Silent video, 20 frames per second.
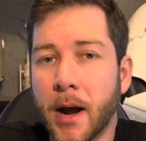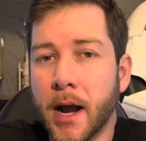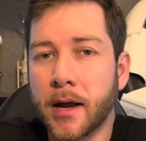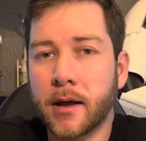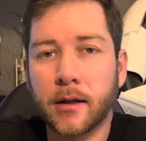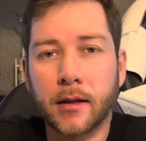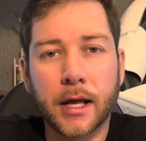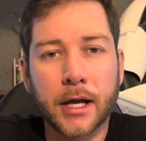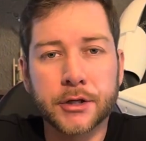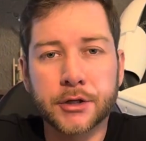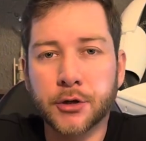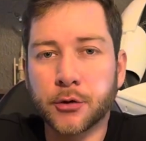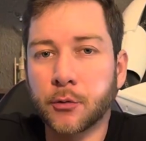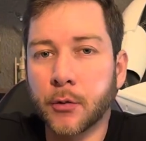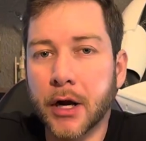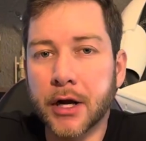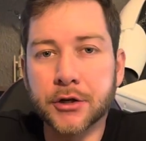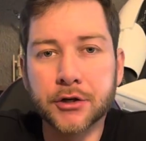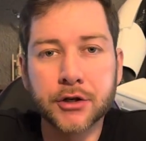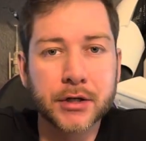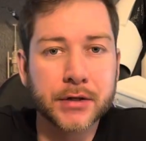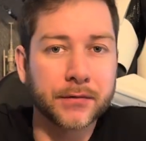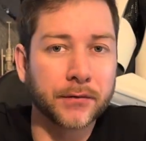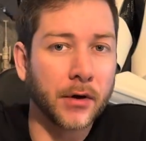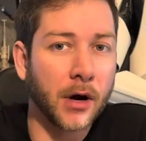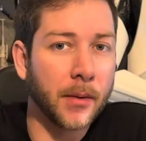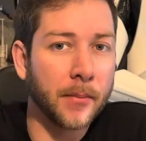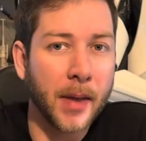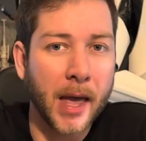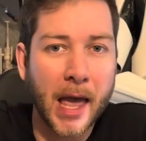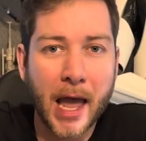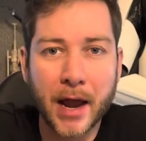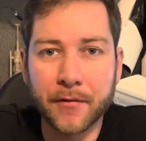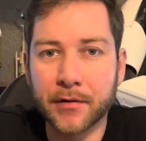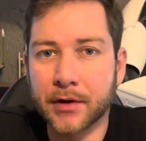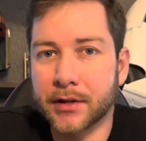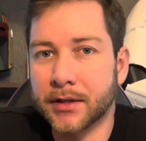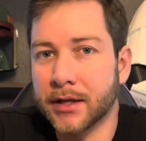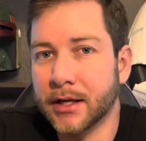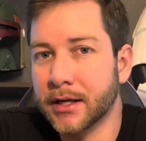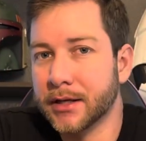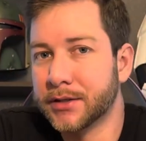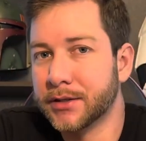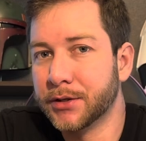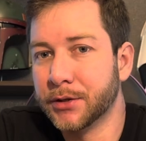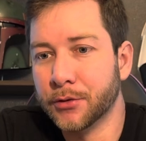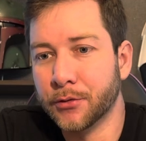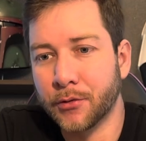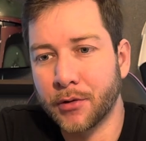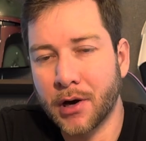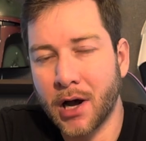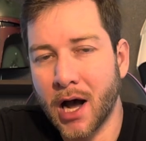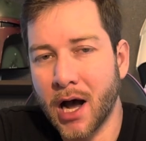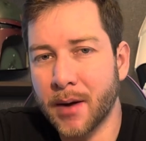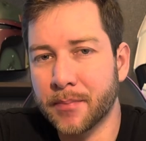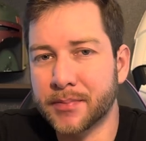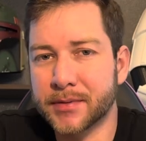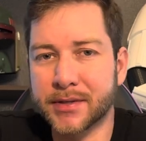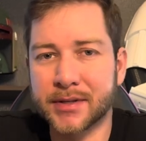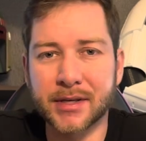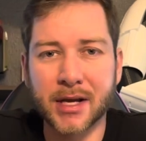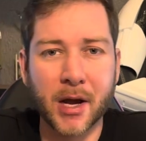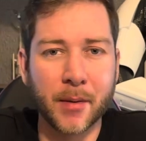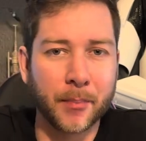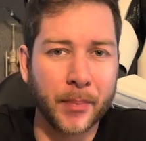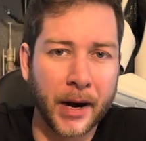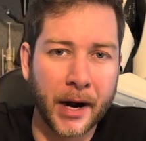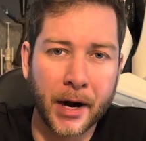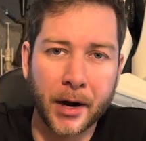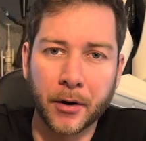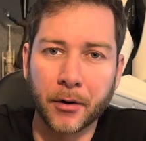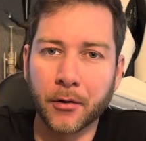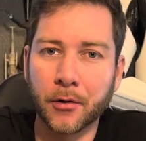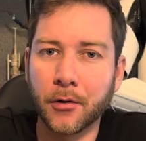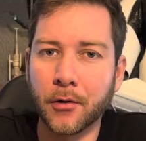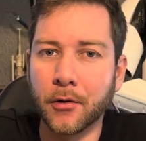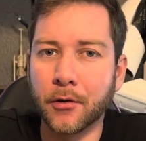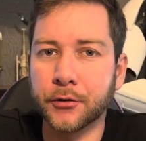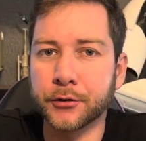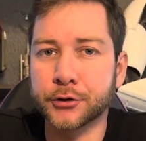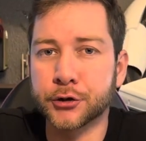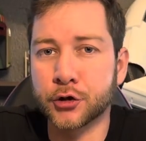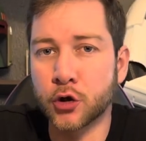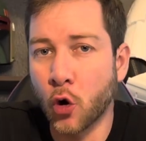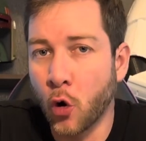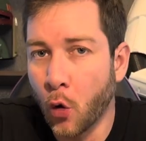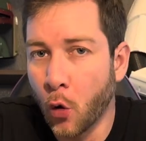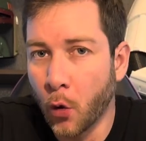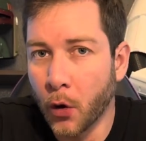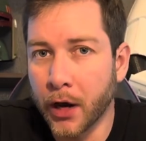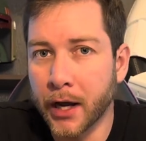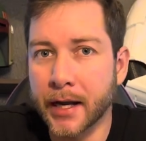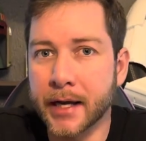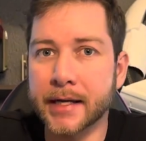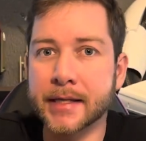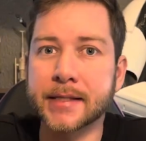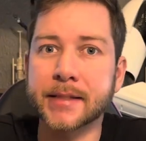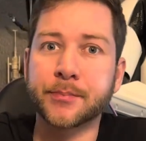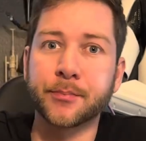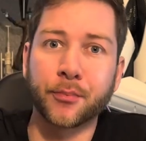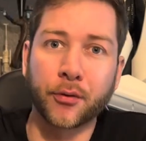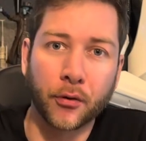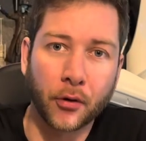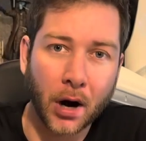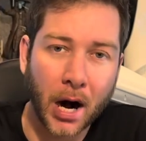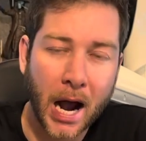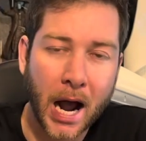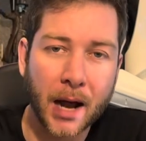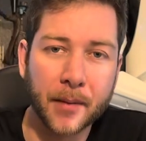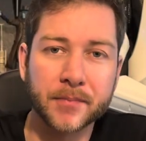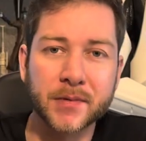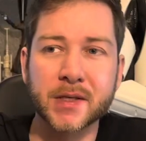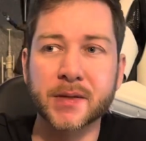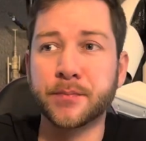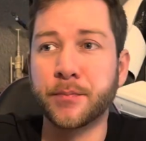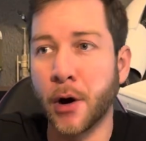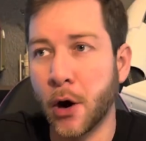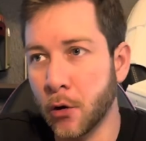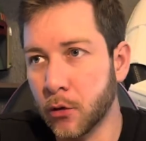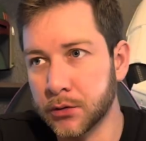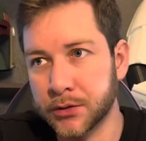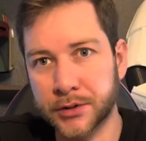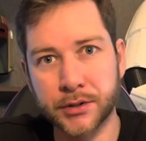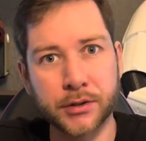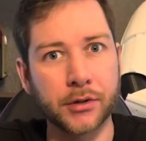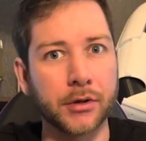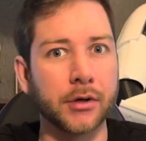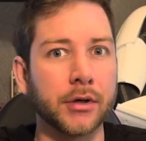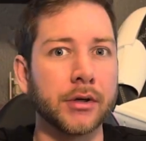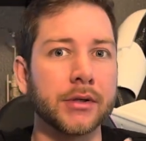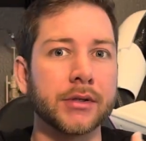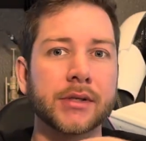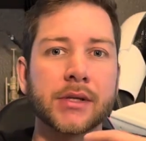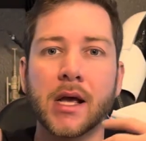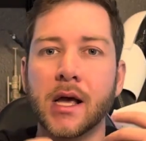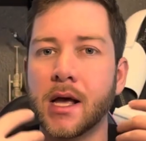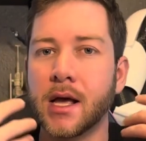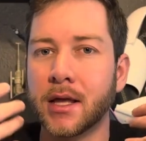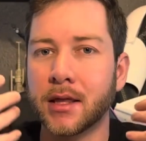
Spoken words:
My collection ranges from everything to cups, apparel, toys, props, posters.